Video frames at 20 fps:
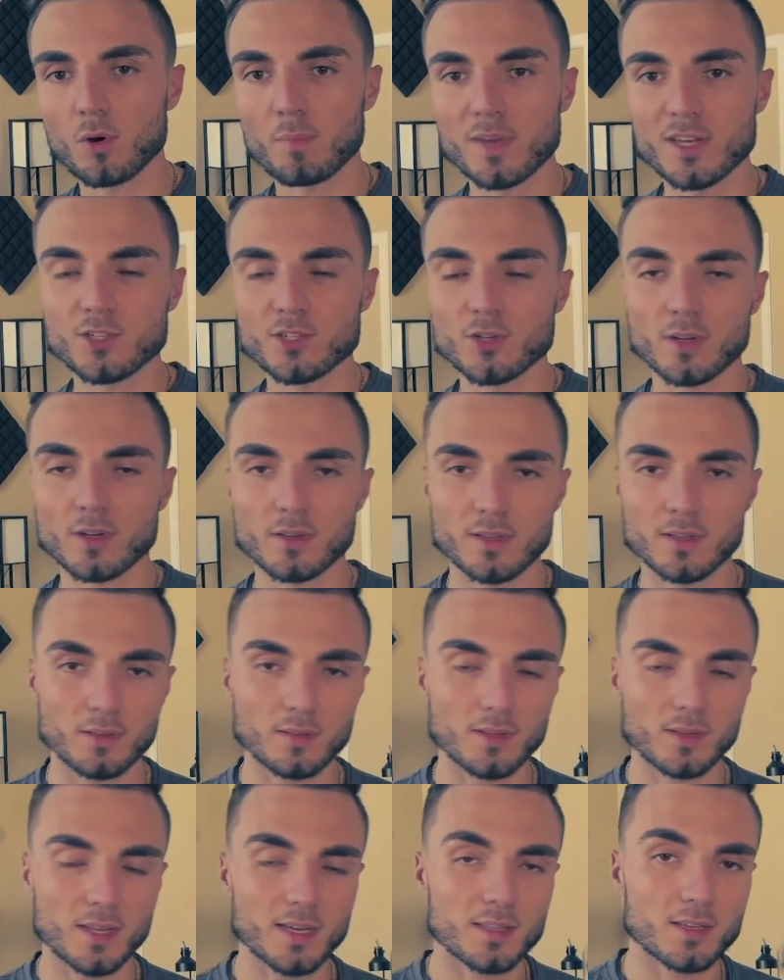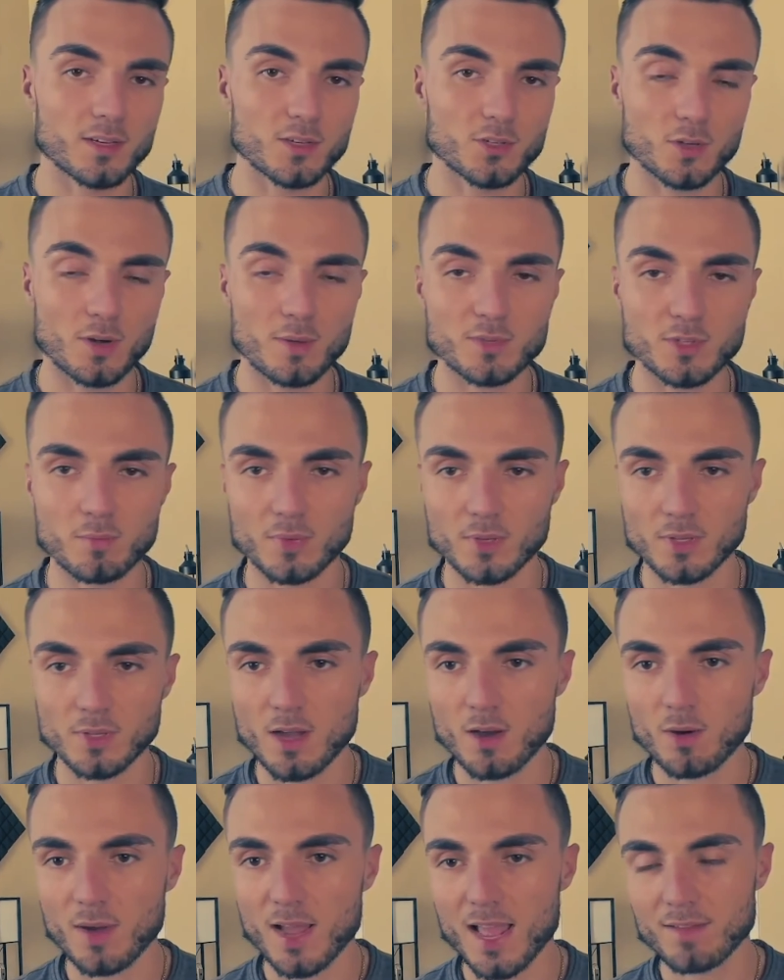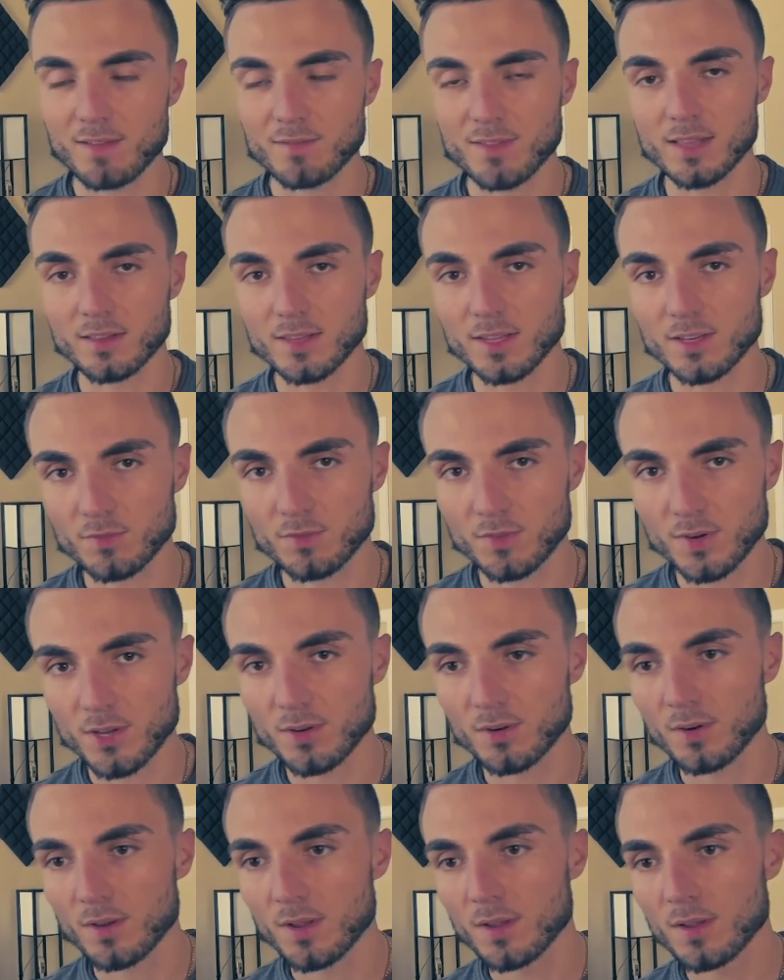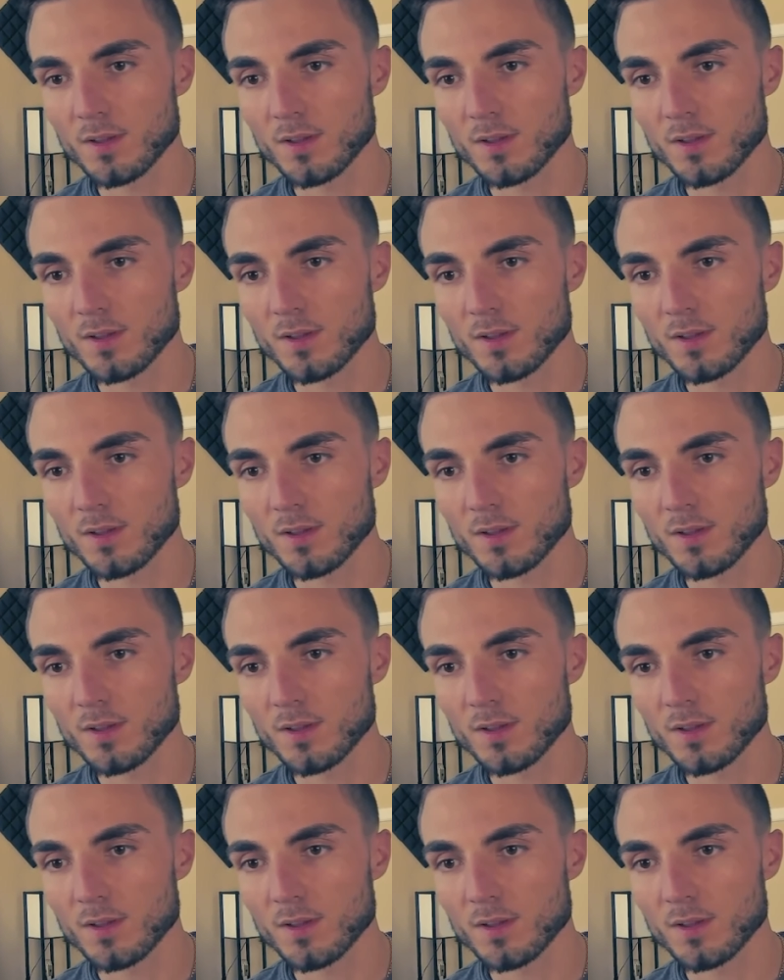be sure to click the link in the description below. I have that linked for you